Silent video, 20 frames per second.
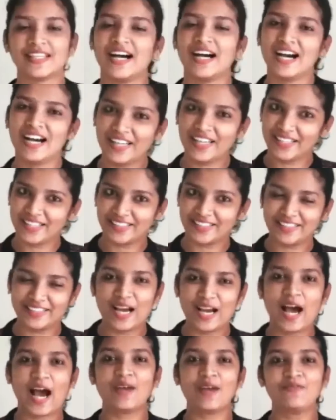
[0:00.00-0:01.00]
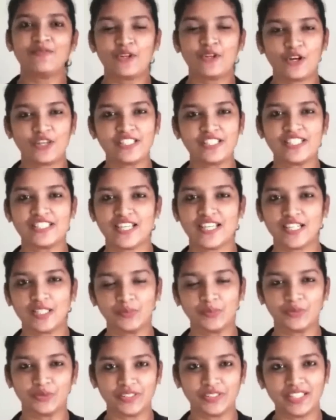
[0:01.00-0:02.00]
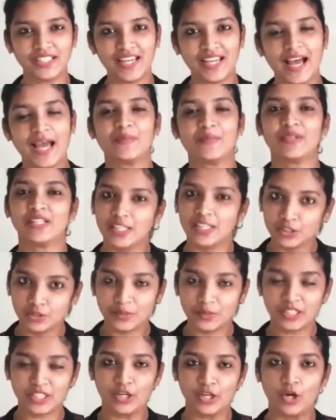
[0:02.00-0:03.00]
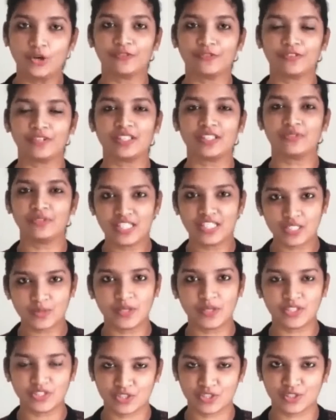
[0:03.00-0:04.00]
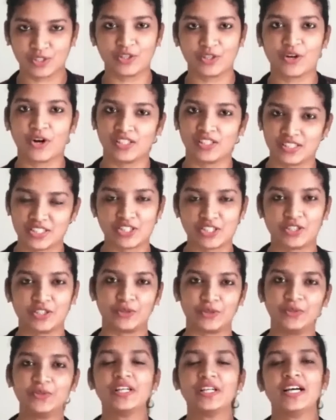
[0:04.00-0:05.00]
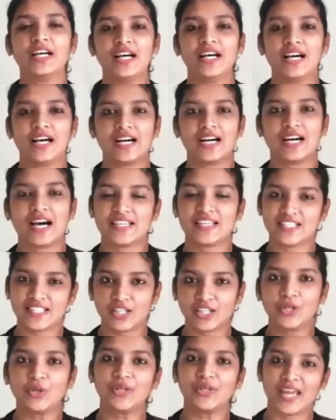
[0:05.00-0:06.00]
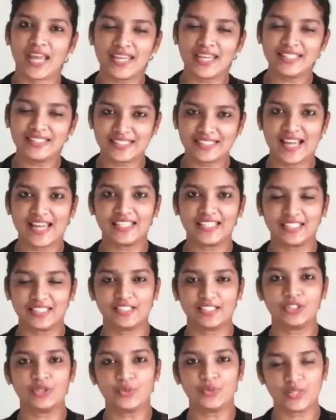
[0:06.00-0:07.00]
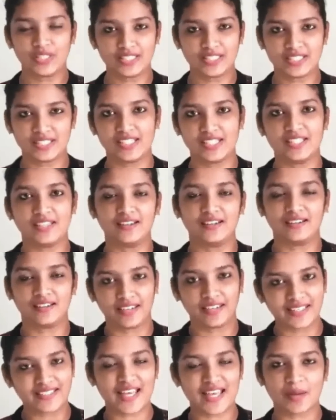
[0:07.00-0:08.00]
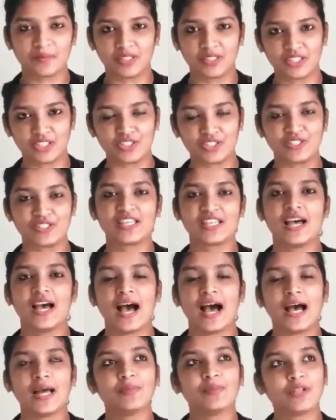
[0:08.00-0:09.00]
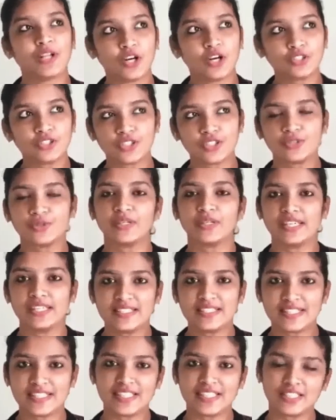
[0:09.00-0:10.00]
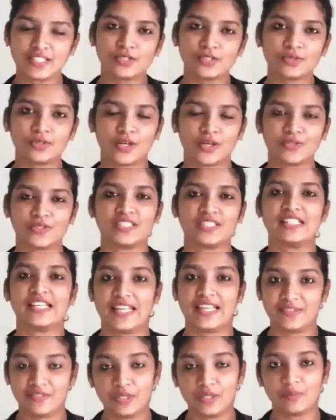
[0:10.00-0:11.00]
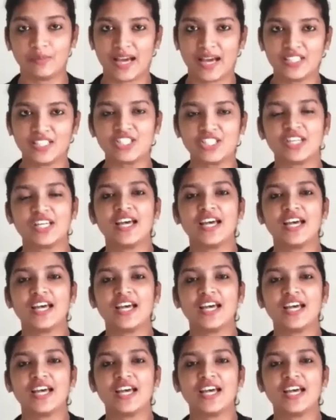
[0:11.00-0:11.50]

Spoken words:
Hi, I'm Florence Nyanapodi. I'm an alumni of VSB Engineering College, Karur. I secured 8th rank in the university examinations. I belong to ECE 2011 batch